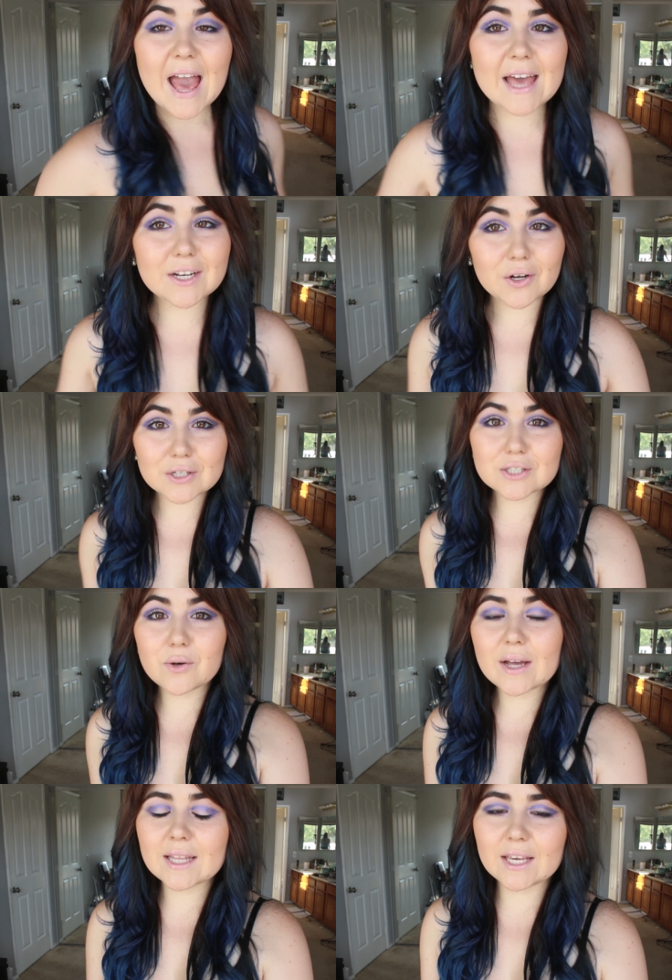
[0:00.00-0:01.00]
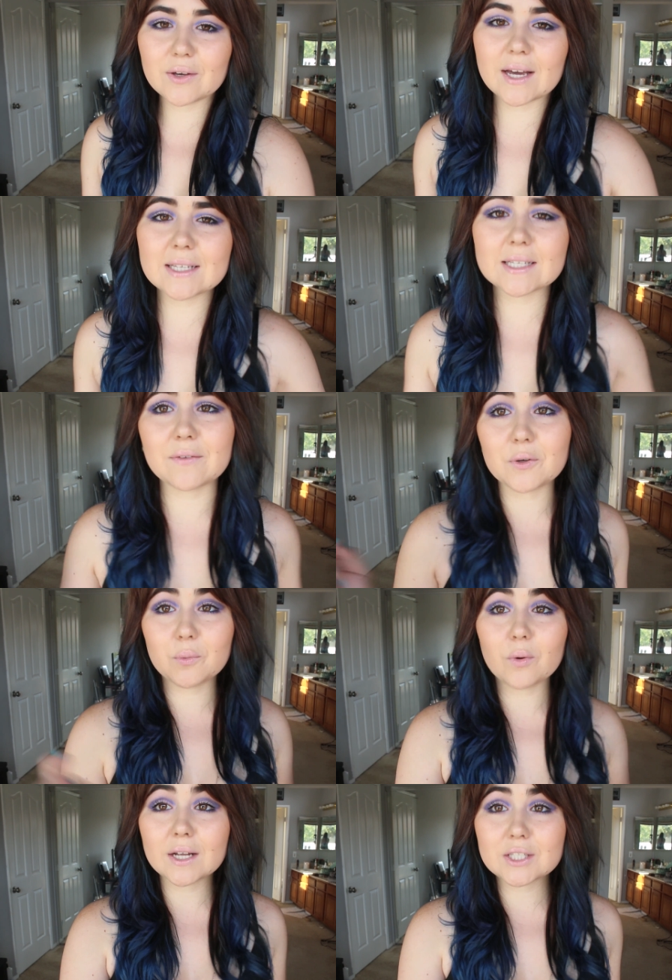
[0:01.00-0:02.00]
And also I'd like you guys, if
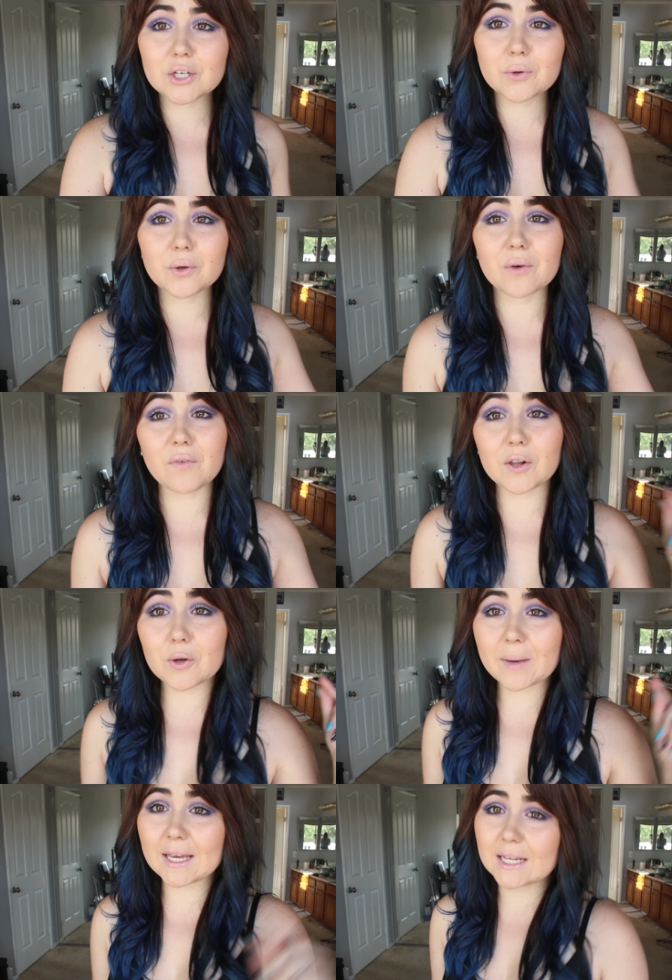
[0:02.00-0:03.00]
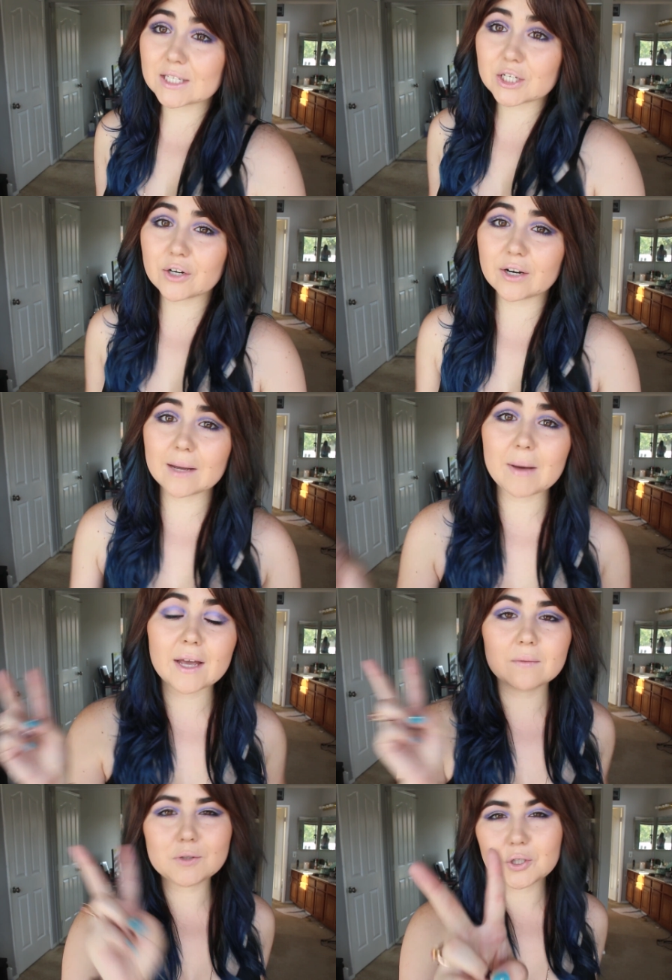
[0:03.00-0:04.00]
you want to, you can follow my Instagram.
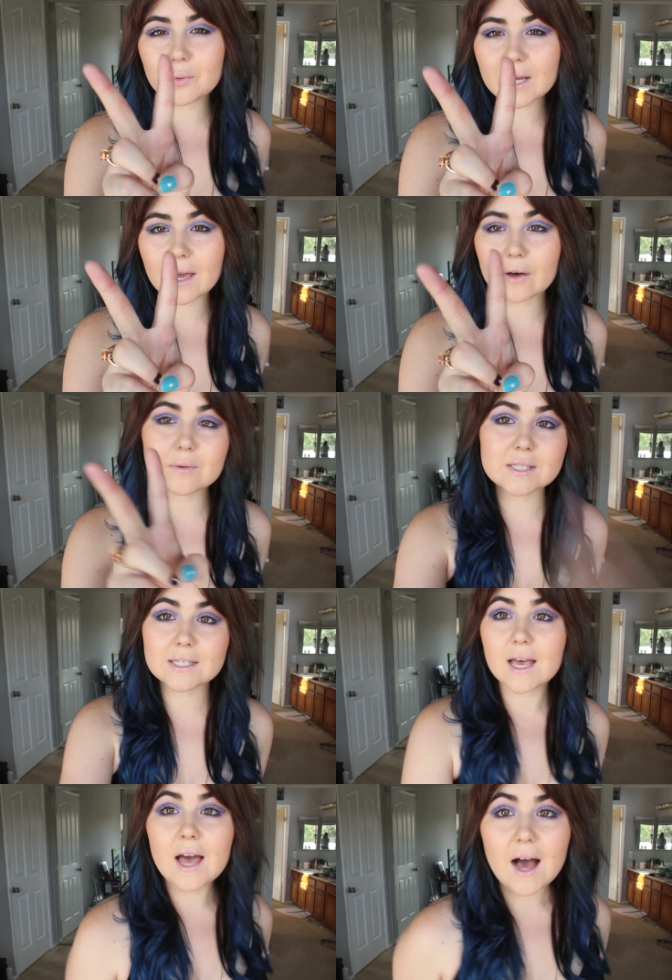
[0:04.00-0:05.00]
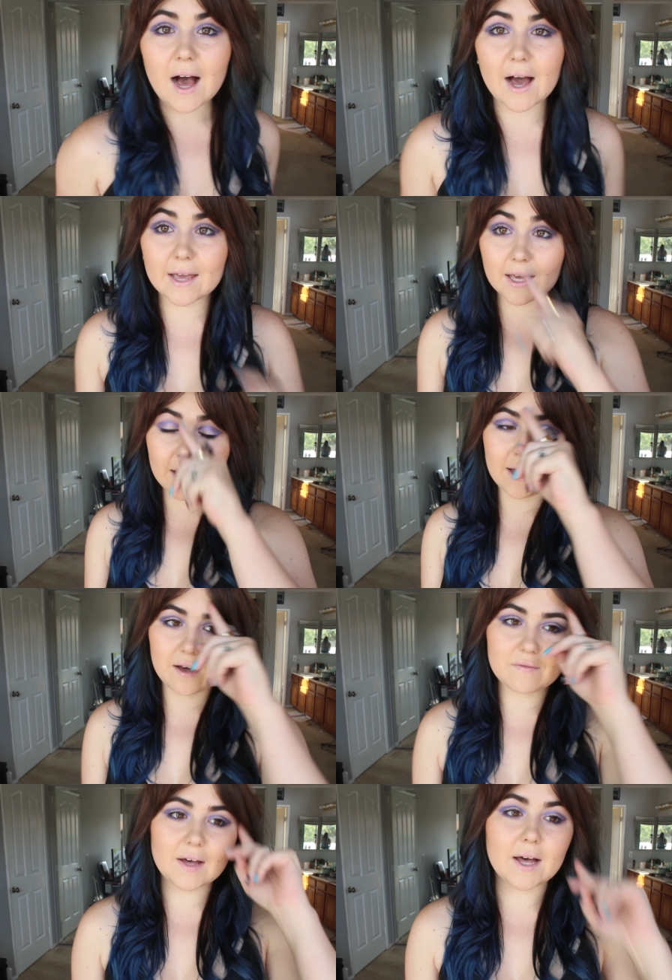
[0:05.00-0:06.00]
I have two accounts. I
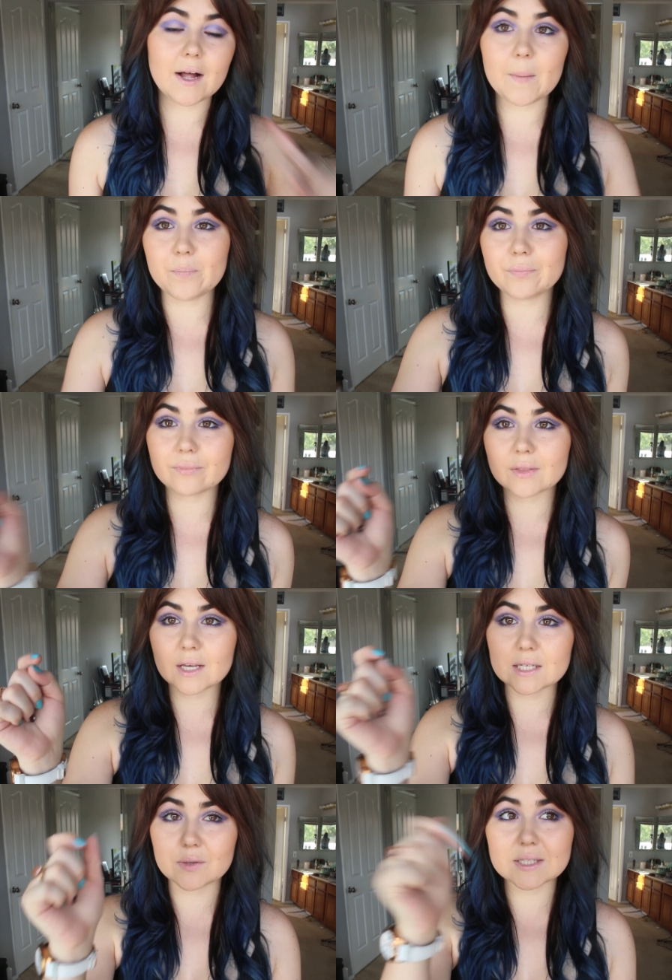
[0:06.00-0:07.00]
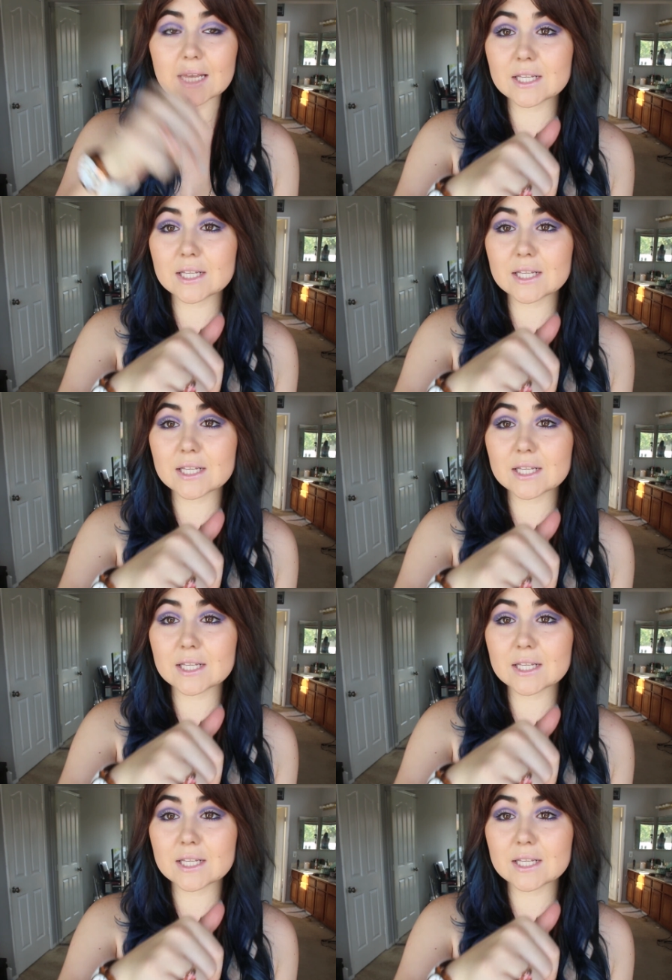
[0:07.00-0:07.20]
have, so it's